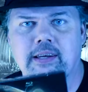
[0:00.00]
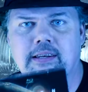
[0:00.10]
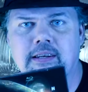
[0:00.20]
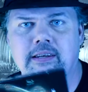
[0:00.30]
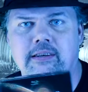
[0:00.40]

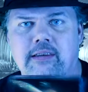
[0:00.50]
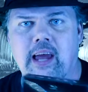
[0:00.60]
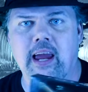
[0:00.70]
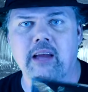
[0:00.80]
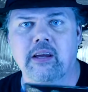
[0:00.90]
This is
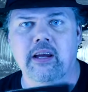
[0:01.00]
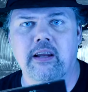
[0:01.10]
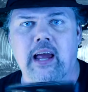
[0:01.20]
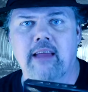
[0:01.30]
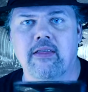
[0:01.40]
the
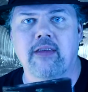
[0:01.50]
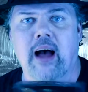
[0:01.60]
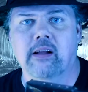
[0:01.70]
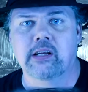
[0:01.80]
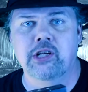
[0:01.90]
Alien
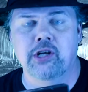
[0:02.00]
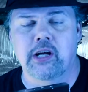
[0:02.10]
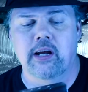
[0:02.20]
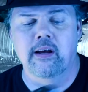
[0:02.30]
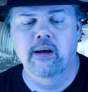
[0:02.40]

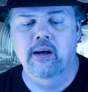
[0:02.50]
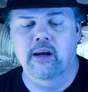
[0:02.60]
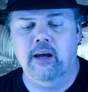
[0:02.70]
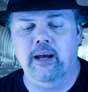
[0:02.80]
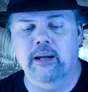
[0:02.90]
Anthology,
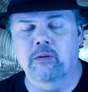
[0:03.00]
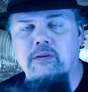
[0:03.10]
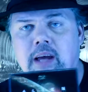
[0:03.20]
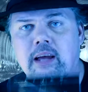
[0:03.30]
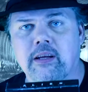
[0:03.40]
and it
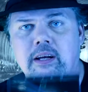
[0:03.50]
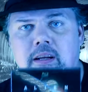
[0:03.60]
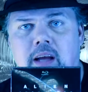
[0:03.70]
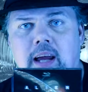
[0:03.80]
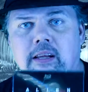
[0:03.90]
was
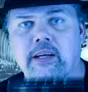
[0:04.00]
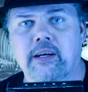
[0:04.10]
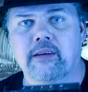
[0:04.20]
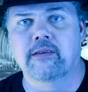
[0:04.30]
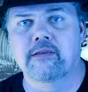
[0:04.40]
Alien,
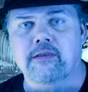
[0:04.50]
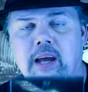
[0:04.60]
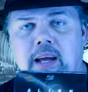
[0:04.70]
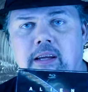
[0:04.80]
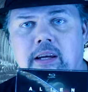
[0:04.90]
Aliens,
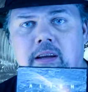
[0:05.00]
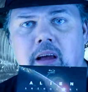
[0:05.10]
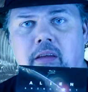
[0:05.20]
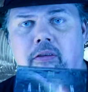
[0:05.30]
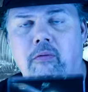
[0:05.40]

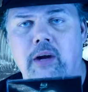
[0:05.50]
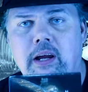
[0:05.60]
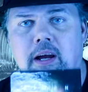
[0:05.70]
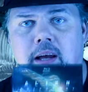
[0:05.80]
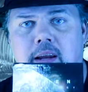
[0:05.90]
Alien
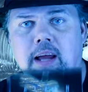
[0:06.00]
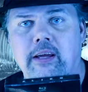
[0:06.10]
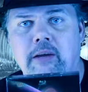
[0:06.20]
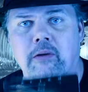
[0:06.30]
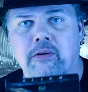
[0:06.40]
3, and
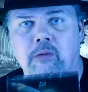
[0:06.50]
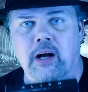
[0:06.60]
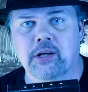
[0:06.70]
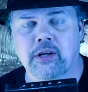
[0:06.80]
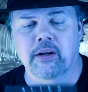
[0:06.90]
Alien
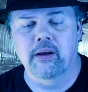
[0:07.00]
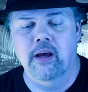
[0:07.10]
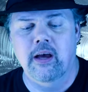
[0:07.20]
Resurrection.